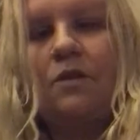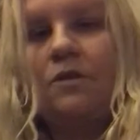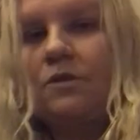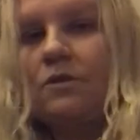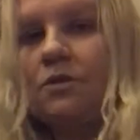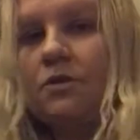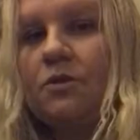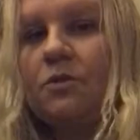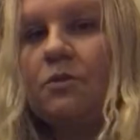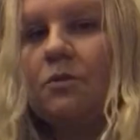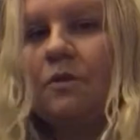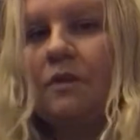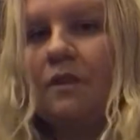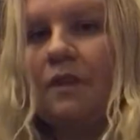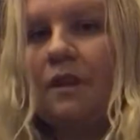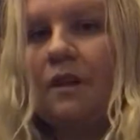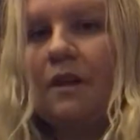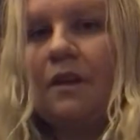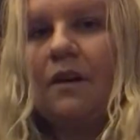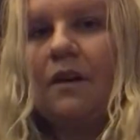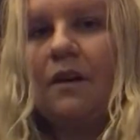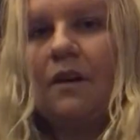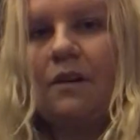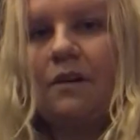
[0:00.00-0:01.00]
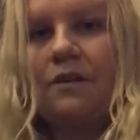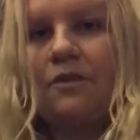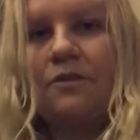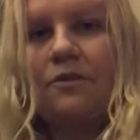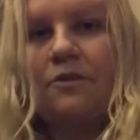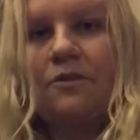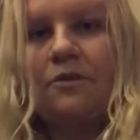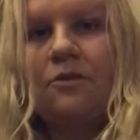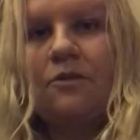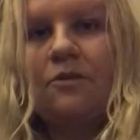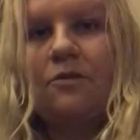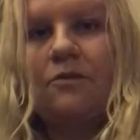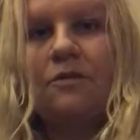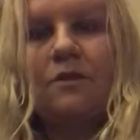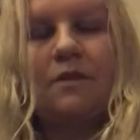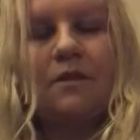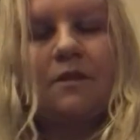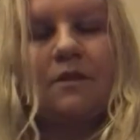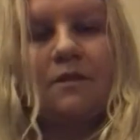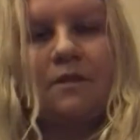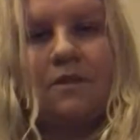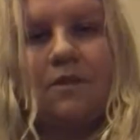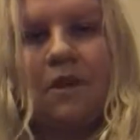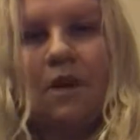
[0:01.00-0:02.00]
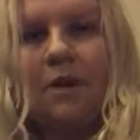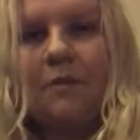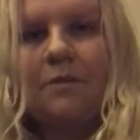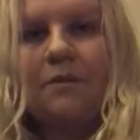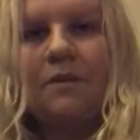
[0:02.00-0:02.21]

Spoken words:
doing what they gotta do to stop